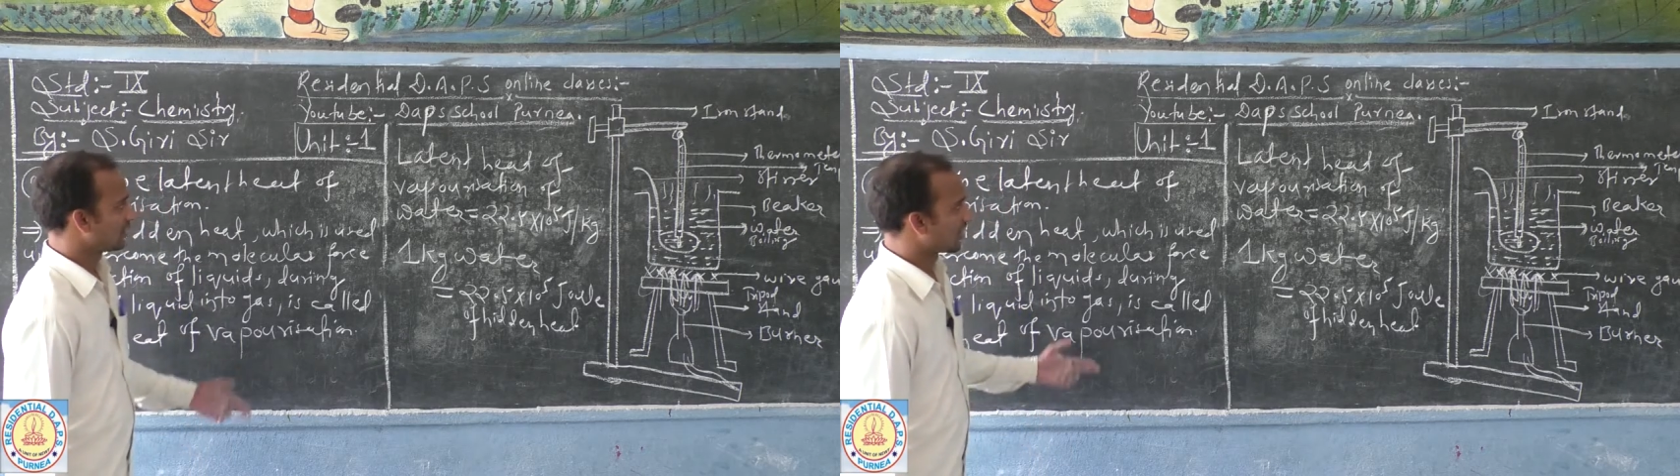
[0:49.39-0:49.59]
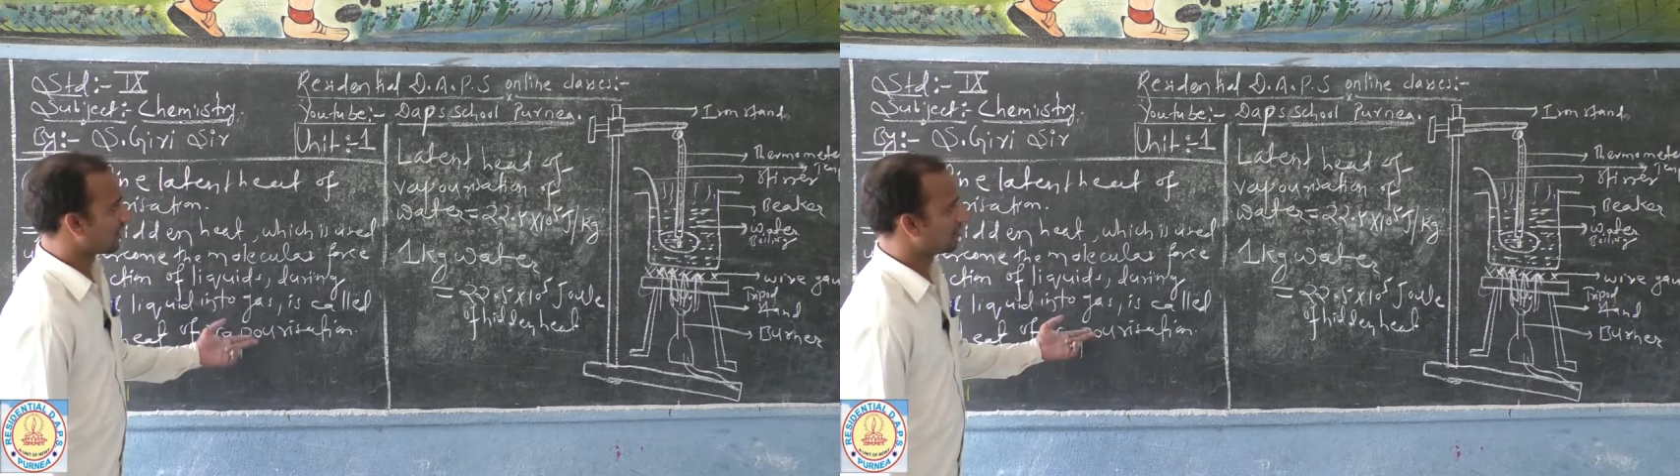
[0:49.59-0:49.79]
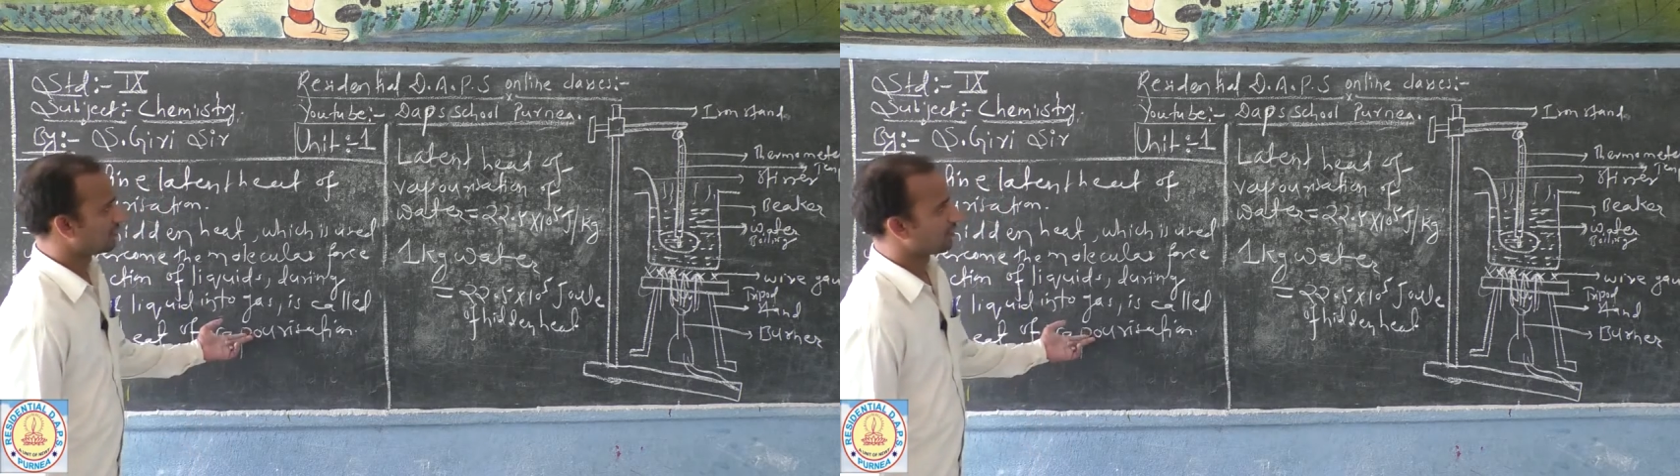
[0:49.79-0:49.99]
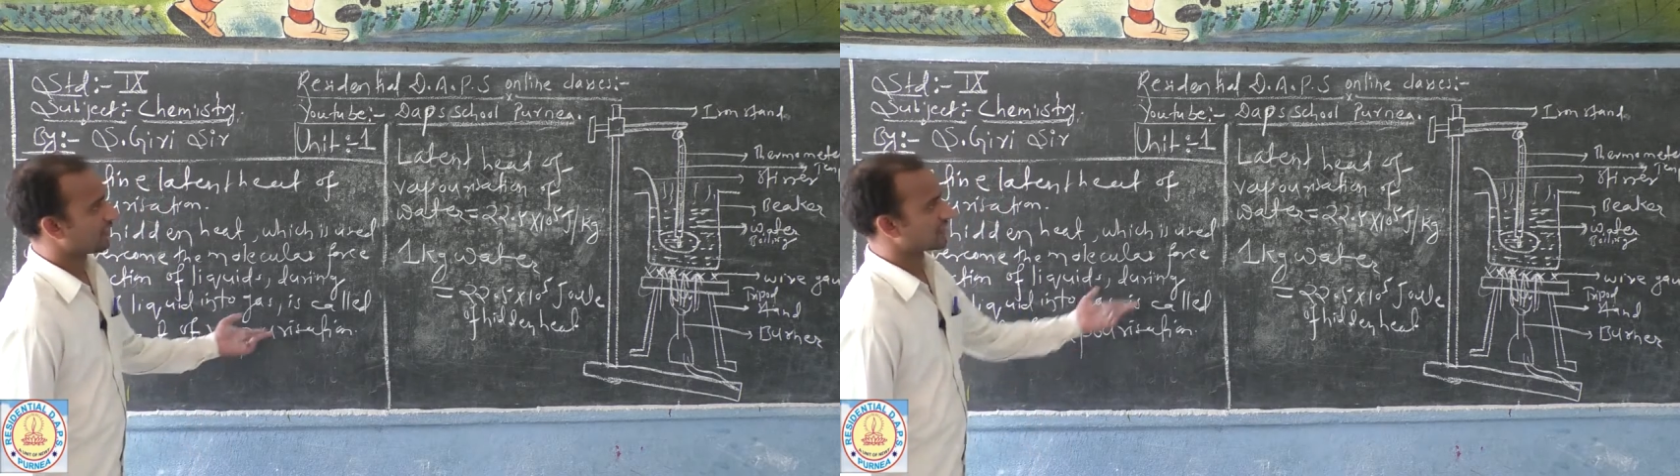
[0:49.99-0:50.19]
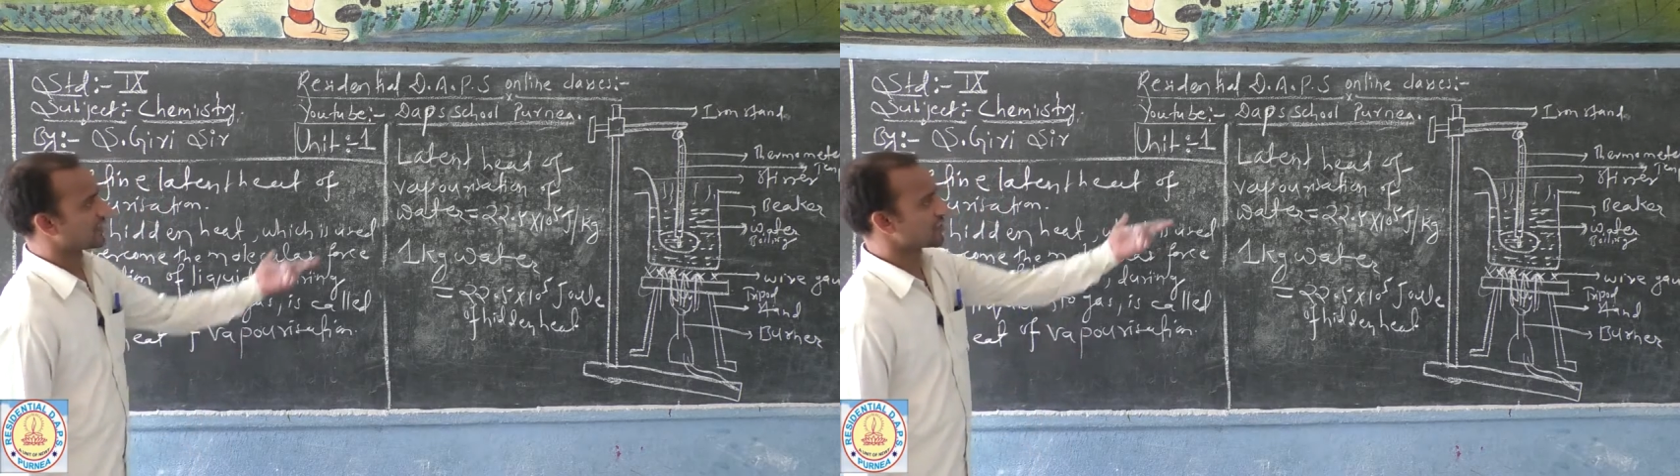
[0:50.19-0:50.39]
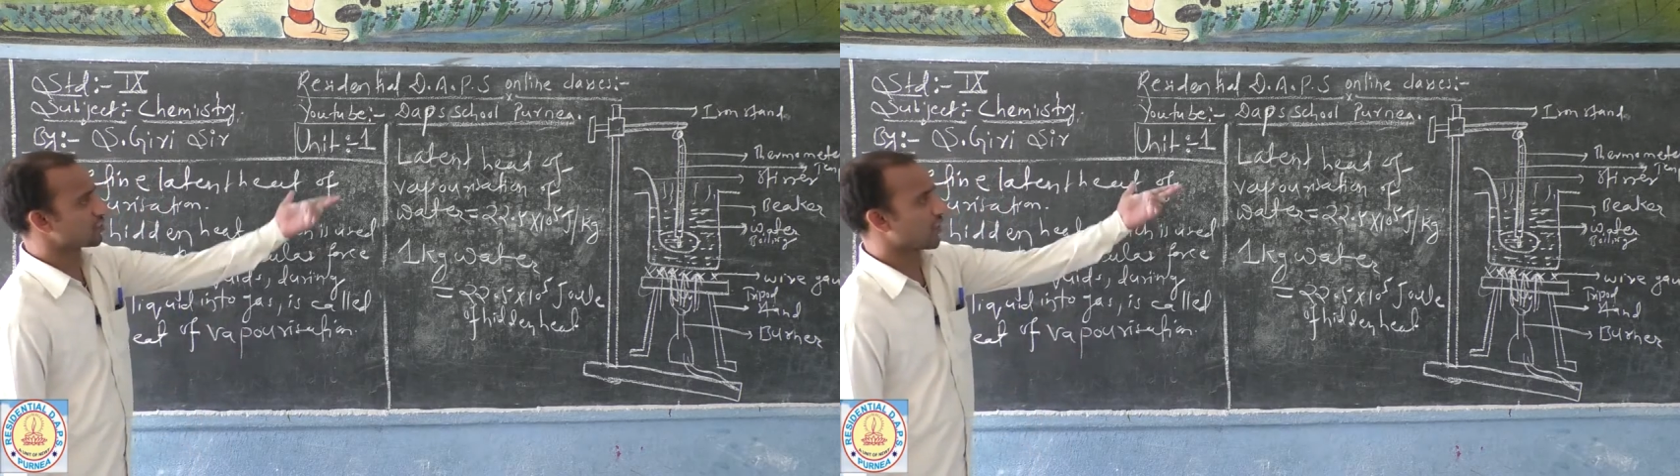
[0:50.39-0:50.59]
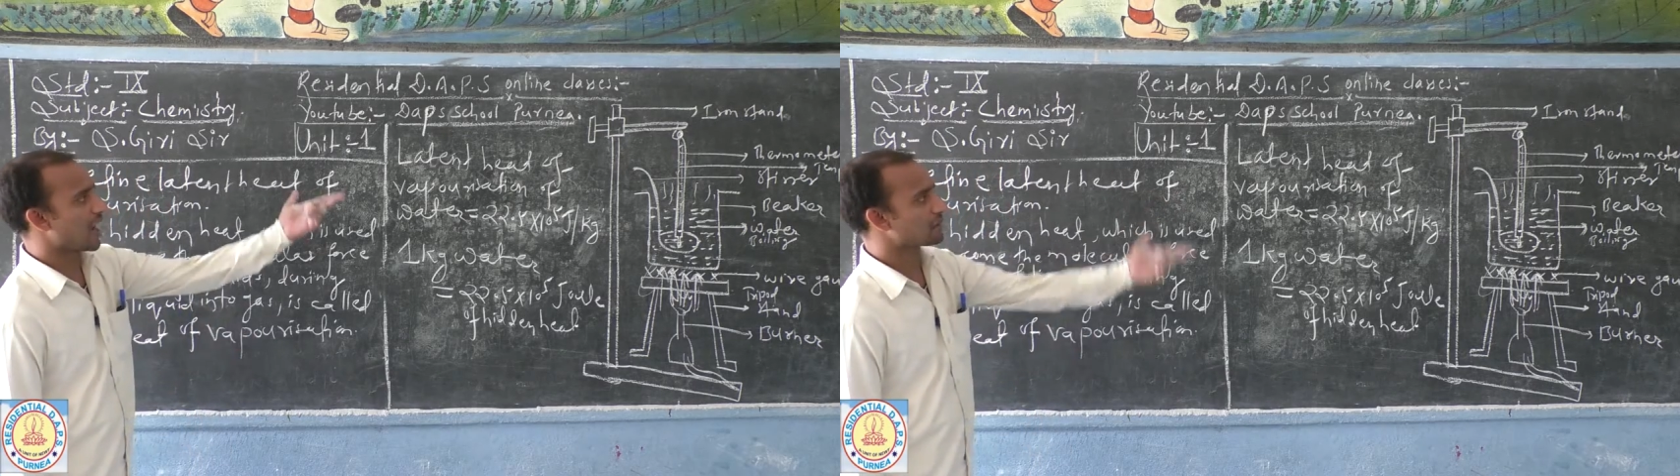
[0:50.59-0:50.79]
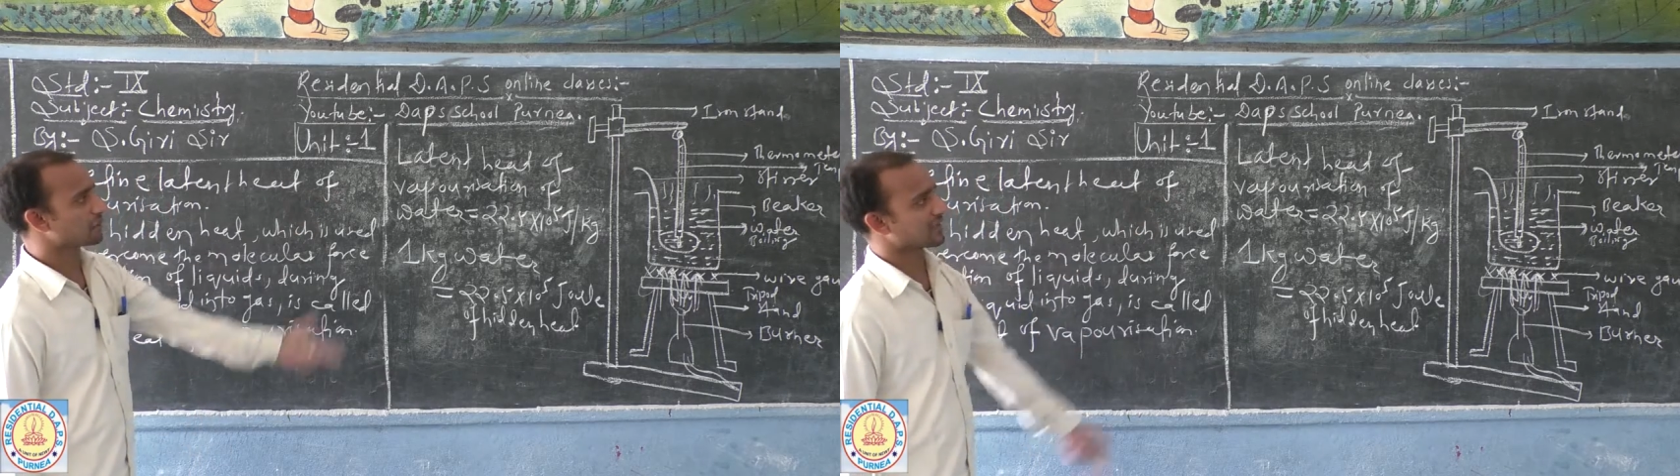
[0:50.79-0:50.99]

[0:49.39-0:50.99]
Now for this you have to